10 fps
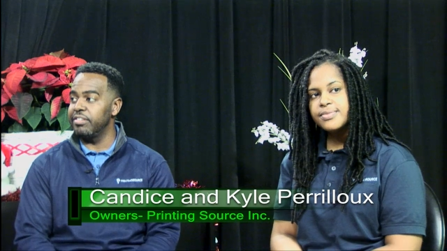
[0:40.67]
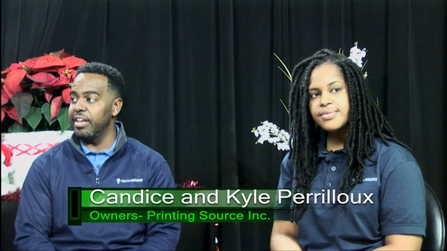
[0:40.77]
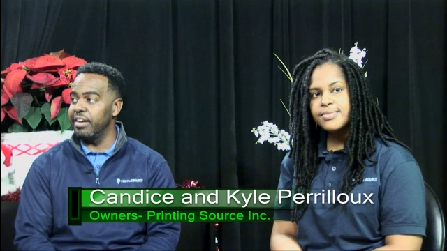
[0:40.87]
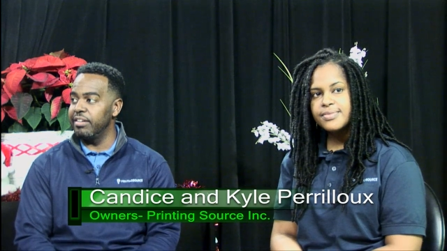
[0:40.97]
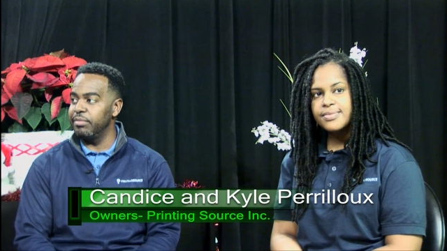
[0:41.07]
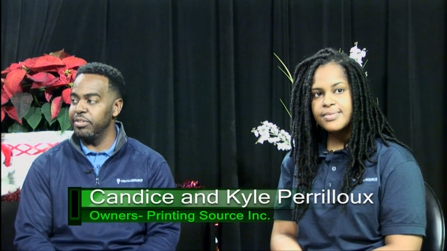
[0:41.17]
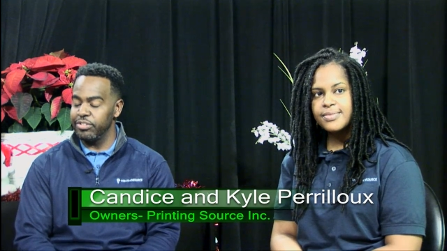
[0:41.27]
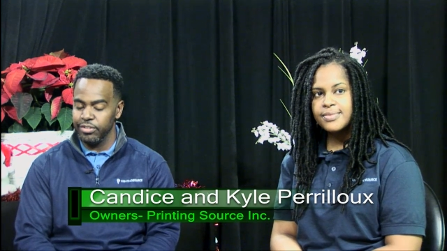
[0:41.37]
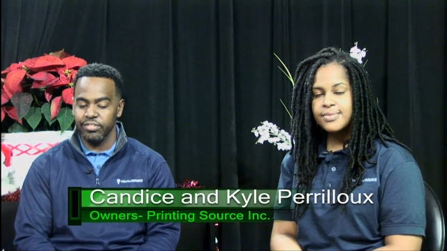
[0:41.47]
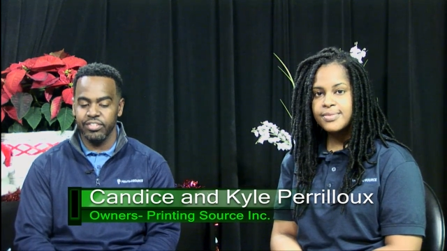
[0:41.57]
Speaker 1: now, wow.
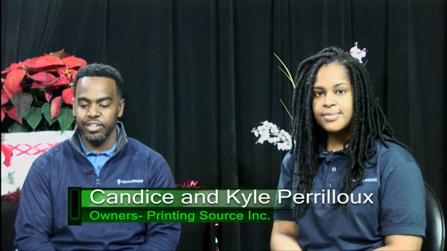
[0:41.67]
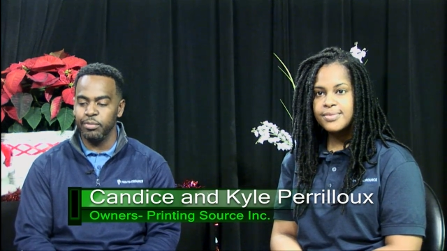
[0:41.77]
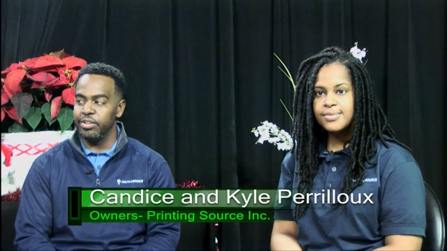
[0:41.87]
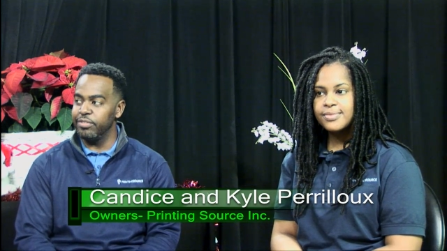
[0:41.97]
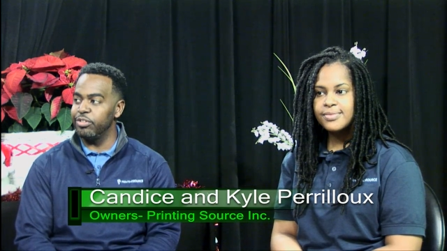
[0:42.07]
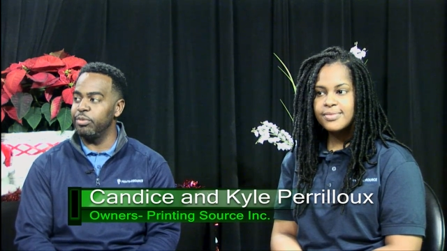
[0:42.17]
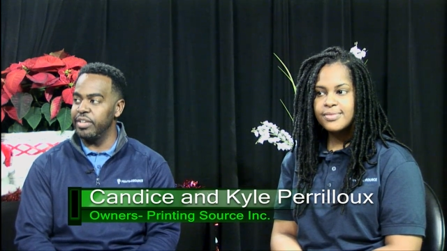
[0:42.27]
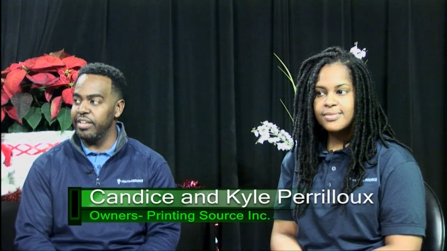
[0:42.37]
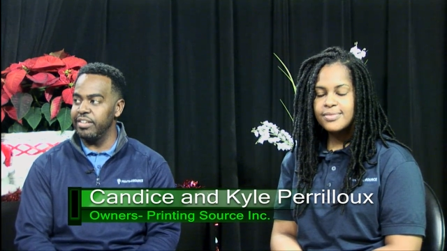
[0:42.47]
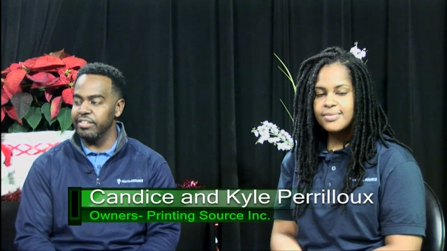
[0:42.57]
servicing the community for 28
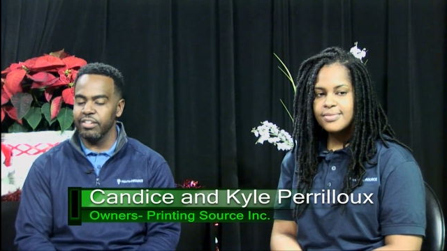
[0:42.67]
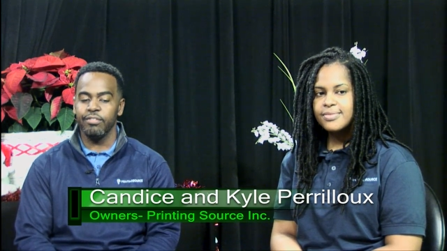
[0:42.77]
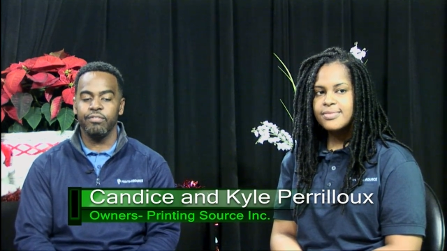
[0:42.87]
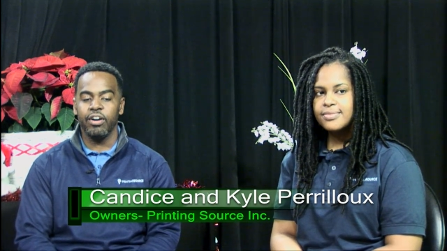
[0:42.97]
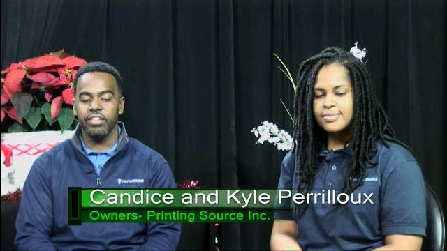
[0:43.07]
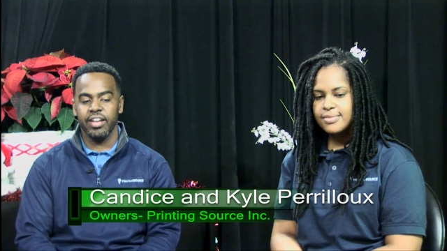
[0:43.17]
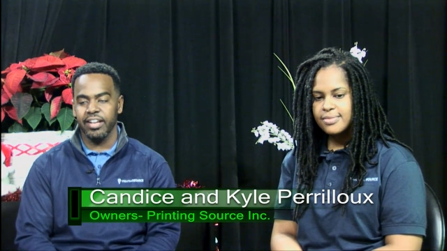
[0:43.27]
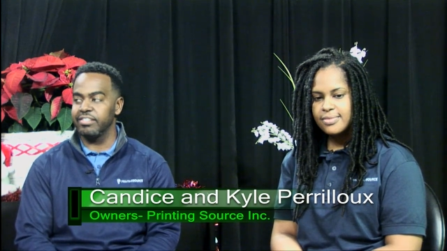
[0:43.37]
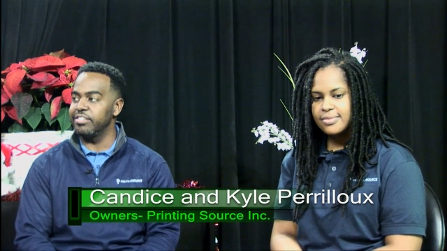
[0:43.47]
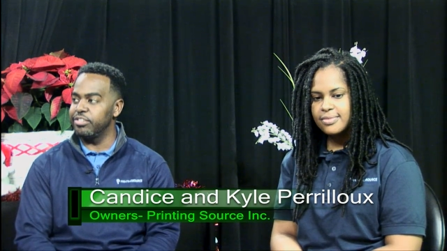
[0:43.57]
years. Our father
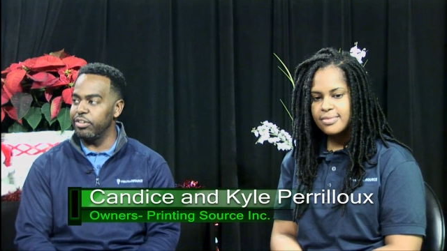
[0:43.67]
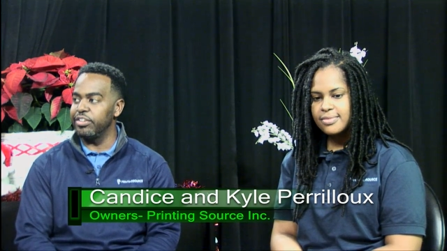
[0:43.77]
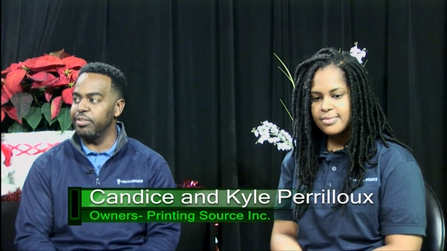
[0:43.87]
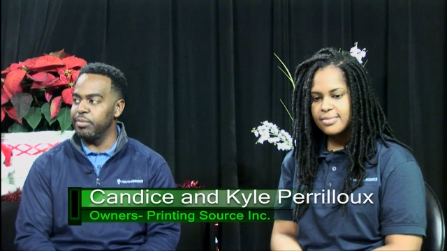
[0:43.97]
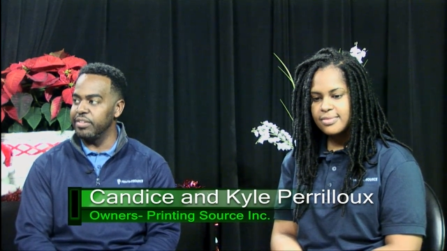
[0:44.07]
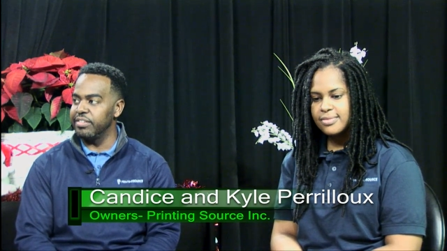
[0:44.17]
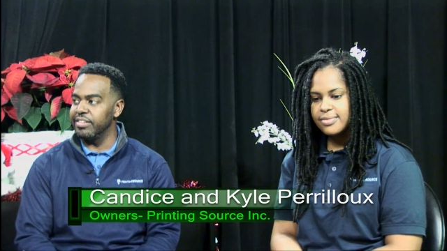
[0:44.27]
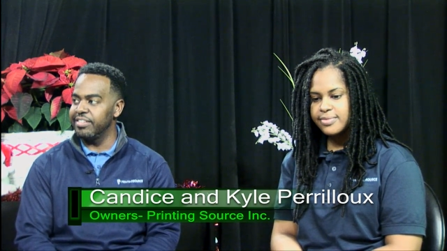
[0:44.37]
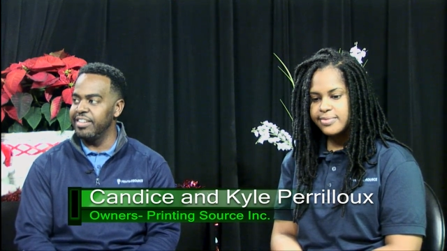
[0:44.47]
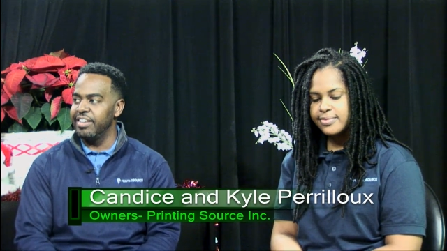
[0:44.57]
actually started the business. Okay,
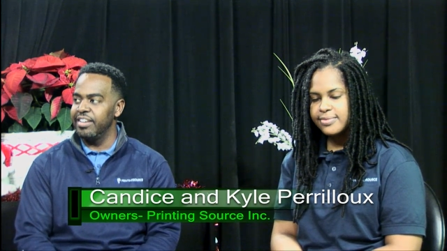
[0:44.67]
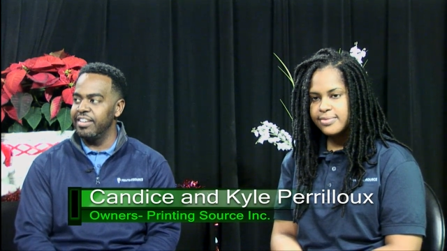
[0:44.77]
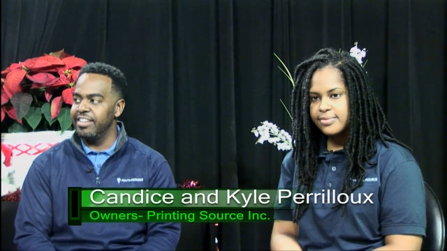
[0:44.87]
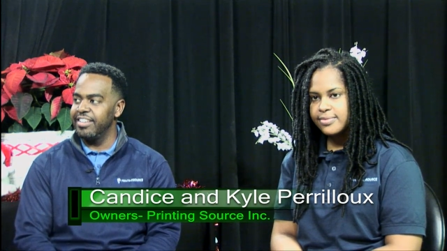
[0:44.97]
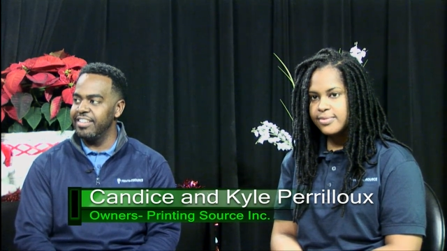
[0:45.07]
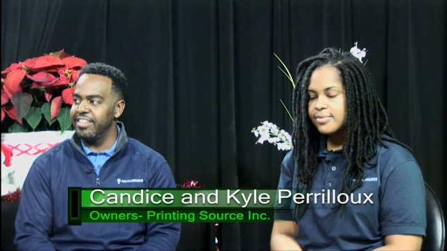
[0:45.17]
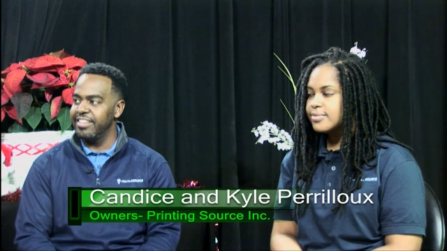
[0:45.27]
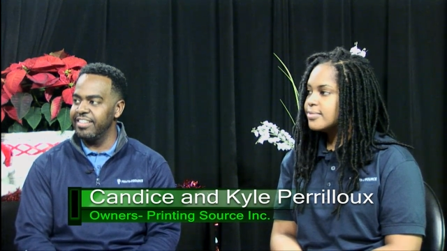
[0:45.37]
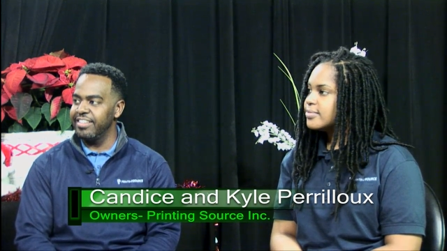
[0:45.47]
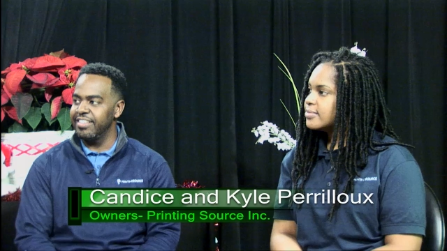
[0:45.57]
so this is the second
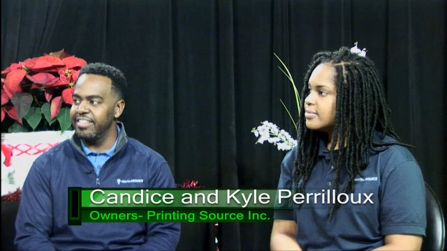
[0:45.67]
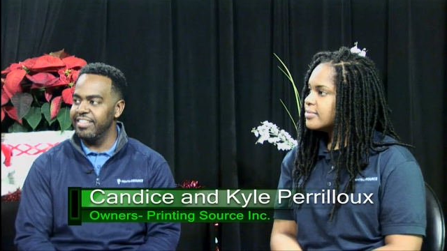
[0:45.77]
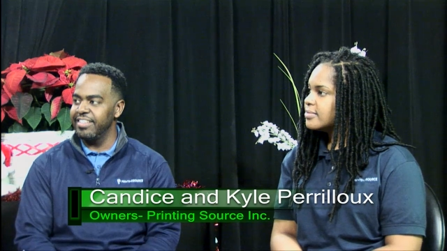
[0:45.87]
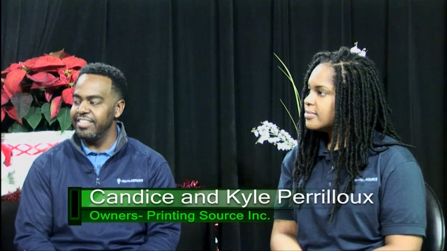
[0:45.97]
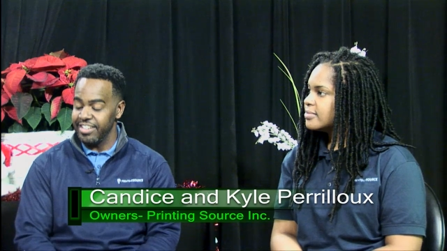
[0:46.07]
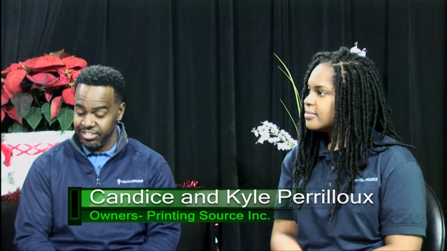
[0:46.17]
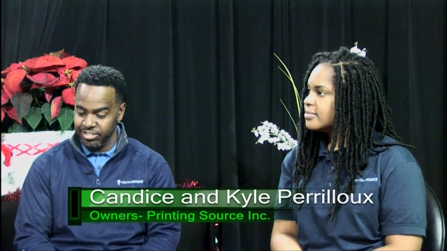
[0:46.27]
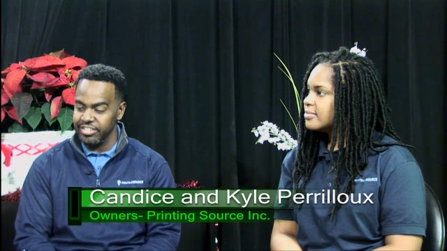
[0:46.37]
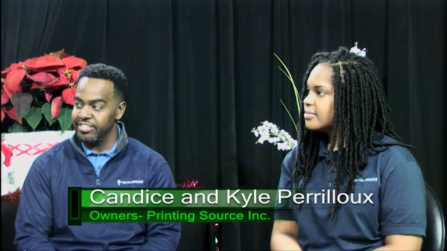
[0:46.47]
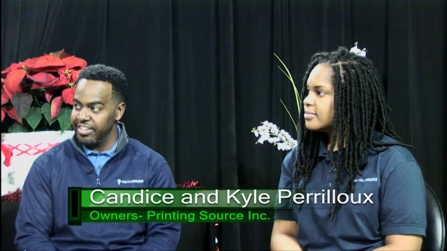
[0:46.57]
generation? Yes, you
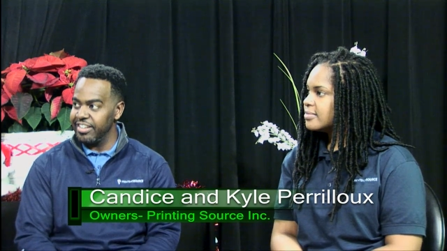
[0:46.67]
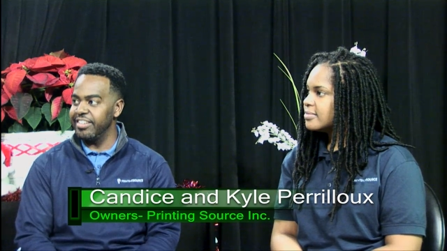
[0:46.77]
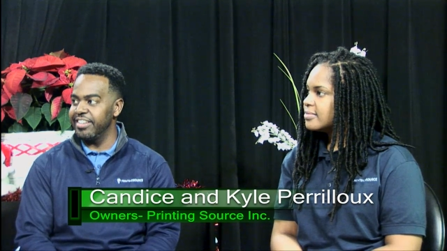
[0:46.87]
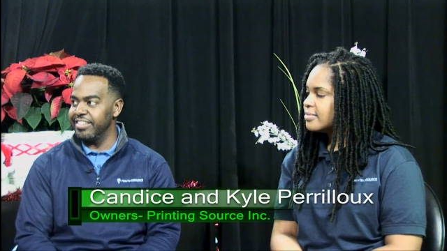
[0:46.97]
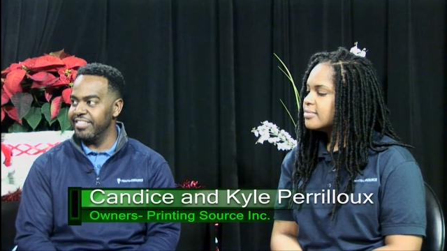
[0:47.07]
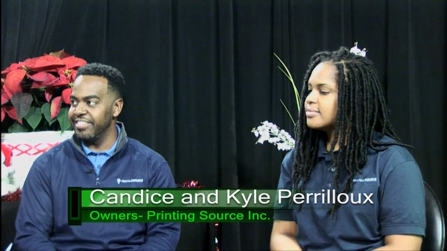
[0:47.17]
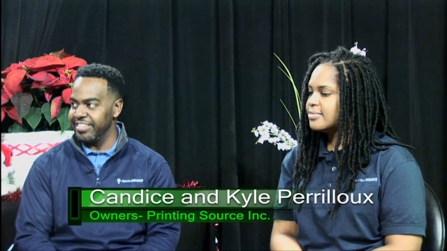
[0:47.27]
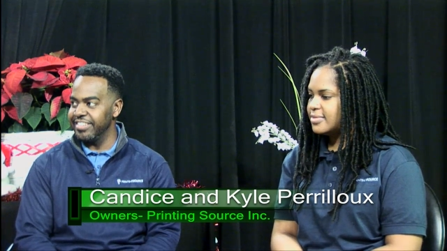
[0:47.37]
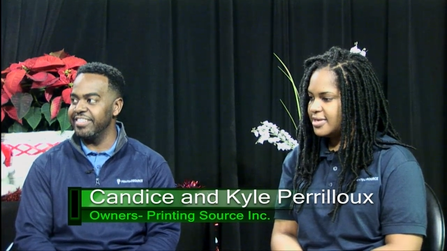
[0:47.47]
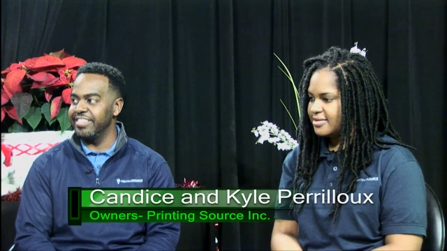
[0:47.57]
can say that, yes. Okay,
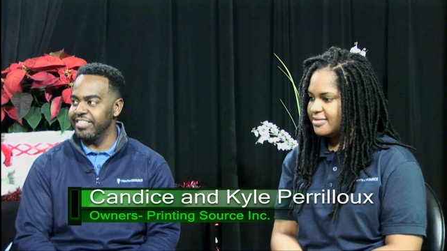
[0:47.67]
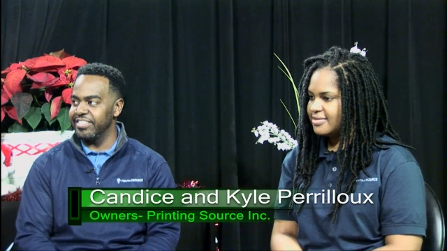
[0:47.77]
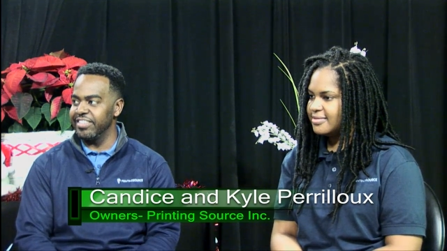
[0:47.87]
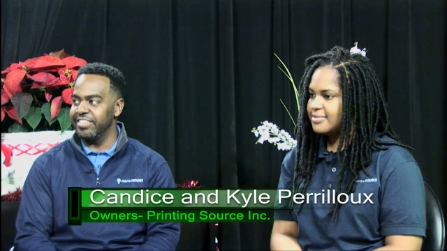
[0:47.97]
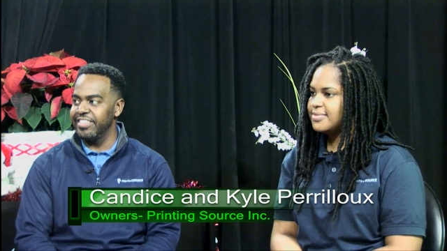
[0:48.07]
yes. Yes, yes sir.